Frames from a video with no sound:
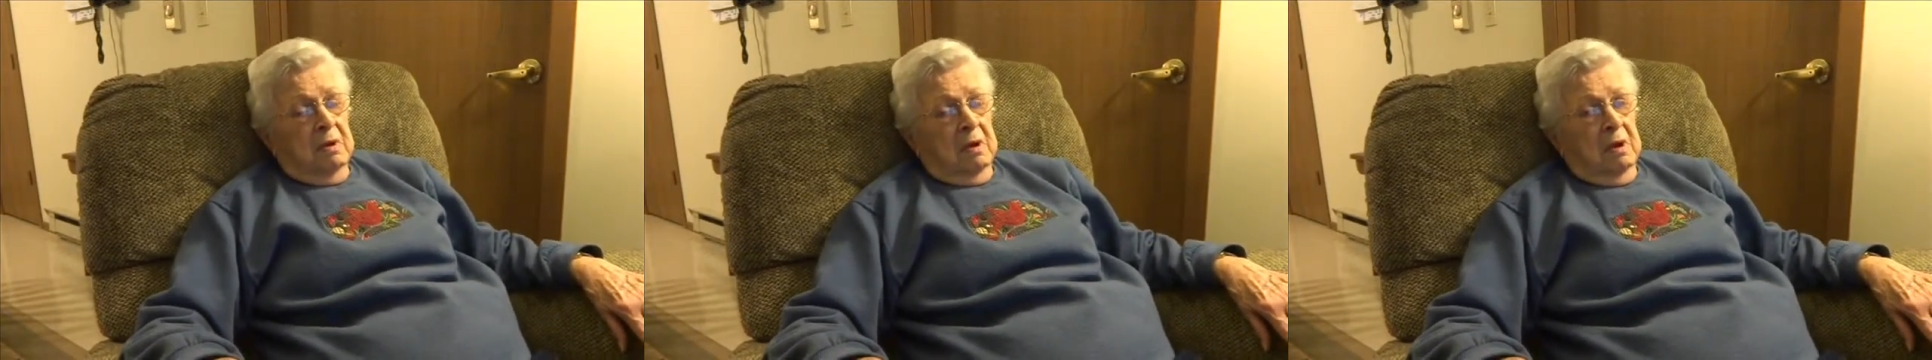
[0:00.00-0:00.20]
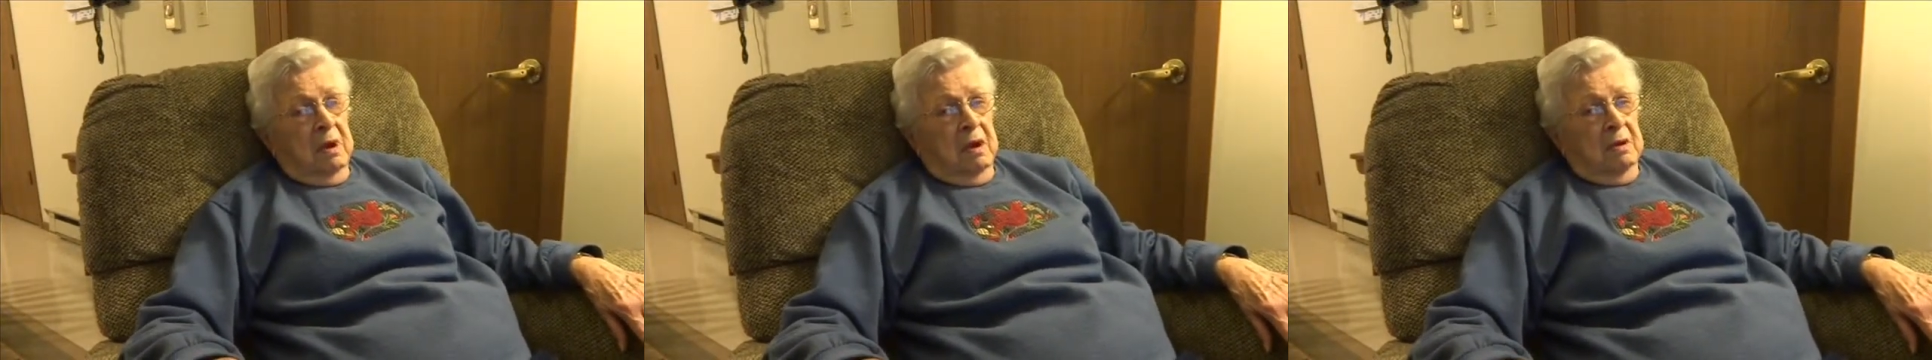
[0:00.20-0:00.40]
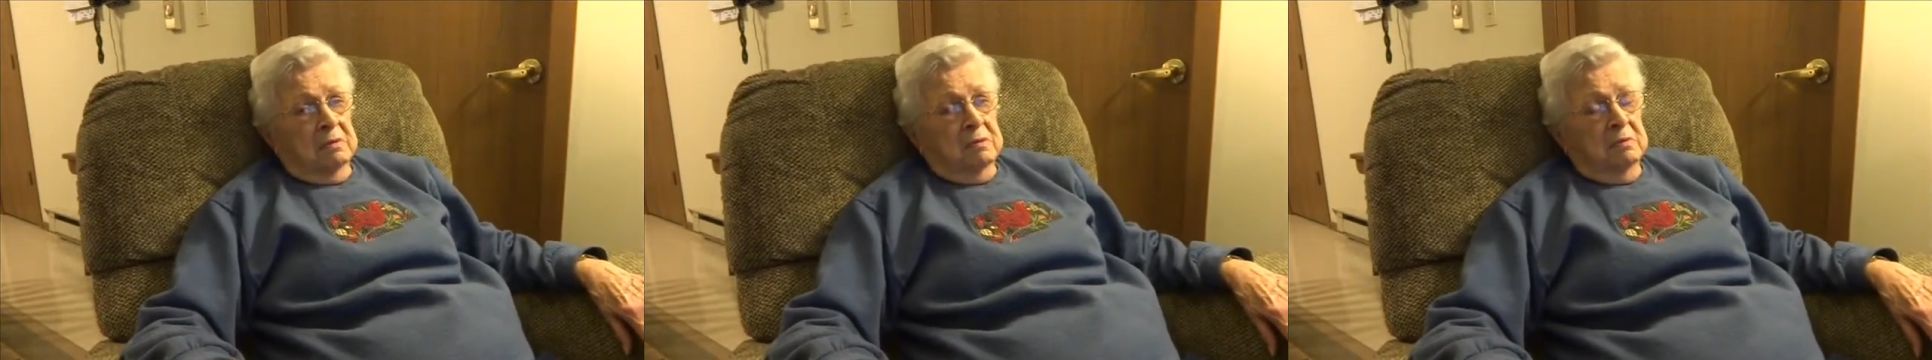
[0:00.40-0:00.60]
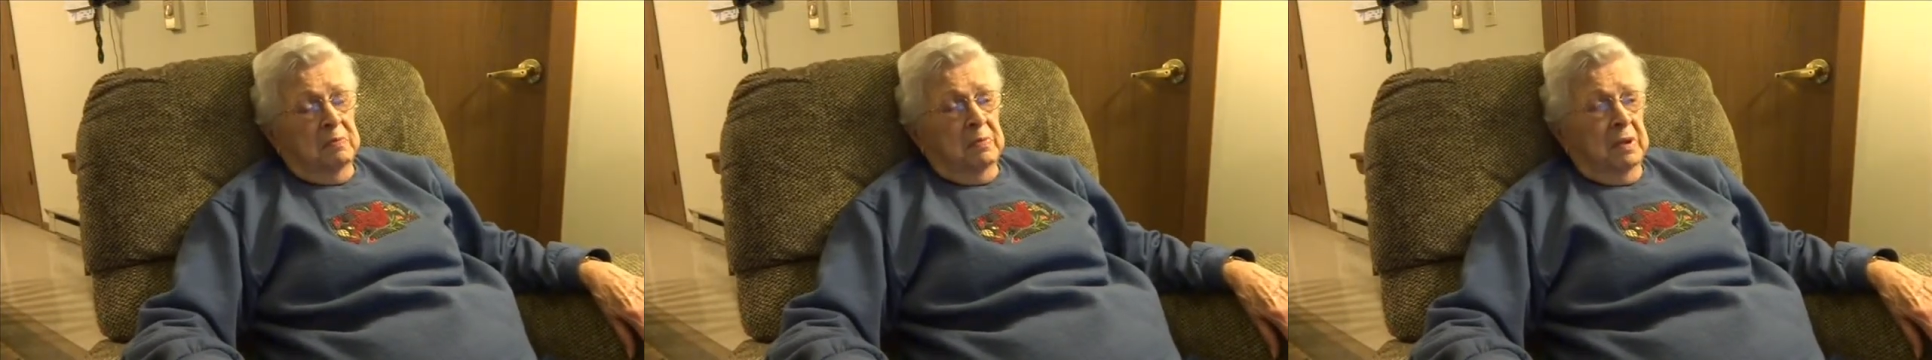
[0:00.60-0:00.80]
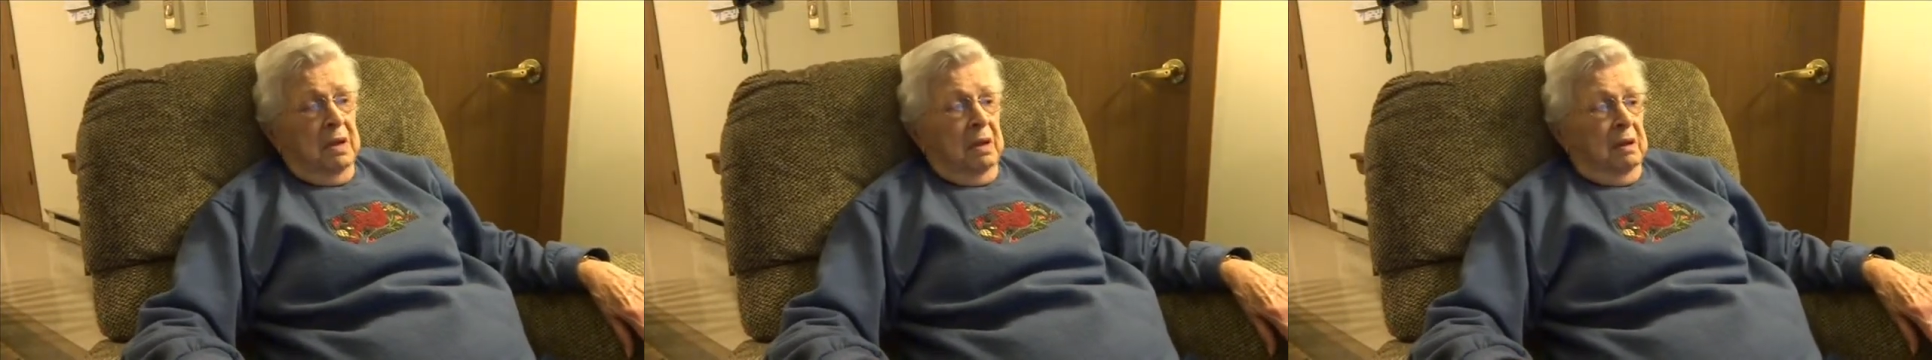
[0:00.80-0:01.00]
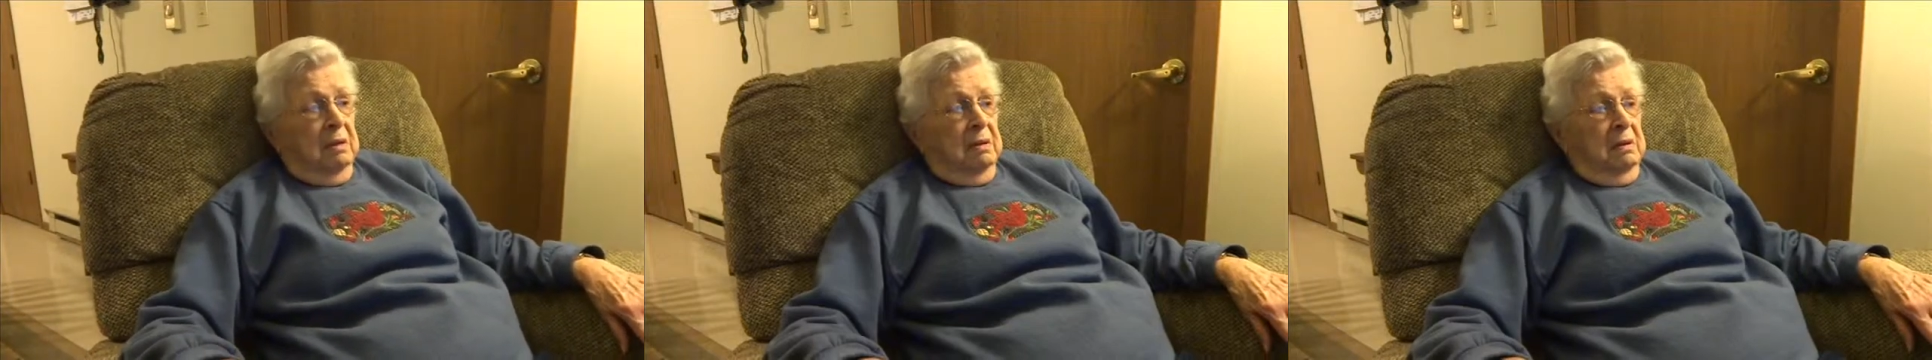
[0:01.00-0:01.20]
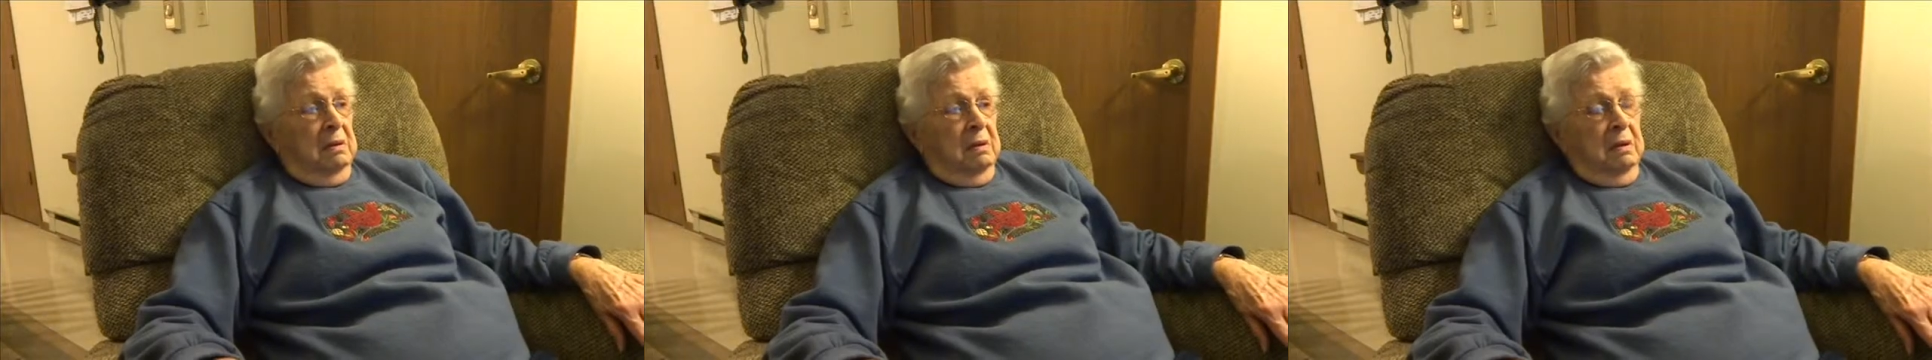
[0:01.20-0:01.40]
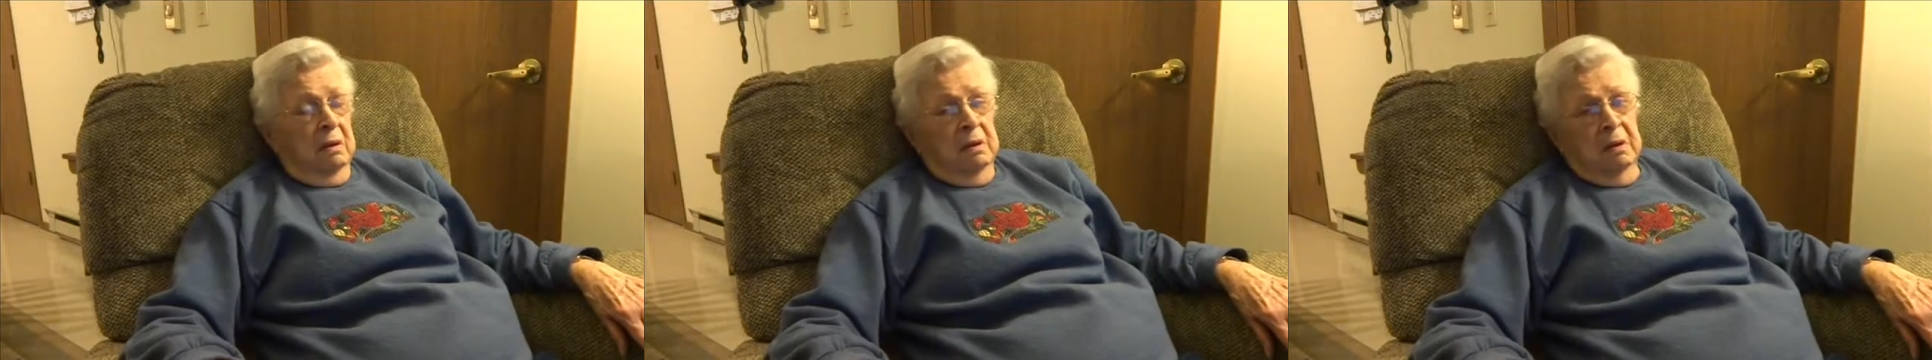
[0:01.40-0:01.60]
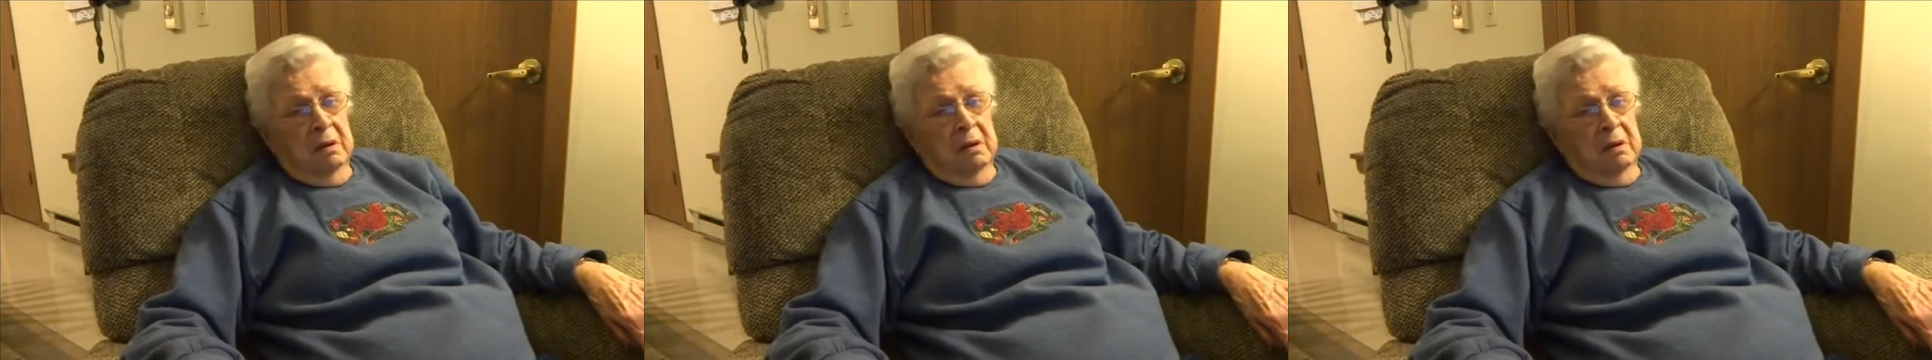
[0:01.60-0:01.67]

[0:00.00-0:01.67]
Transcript: has been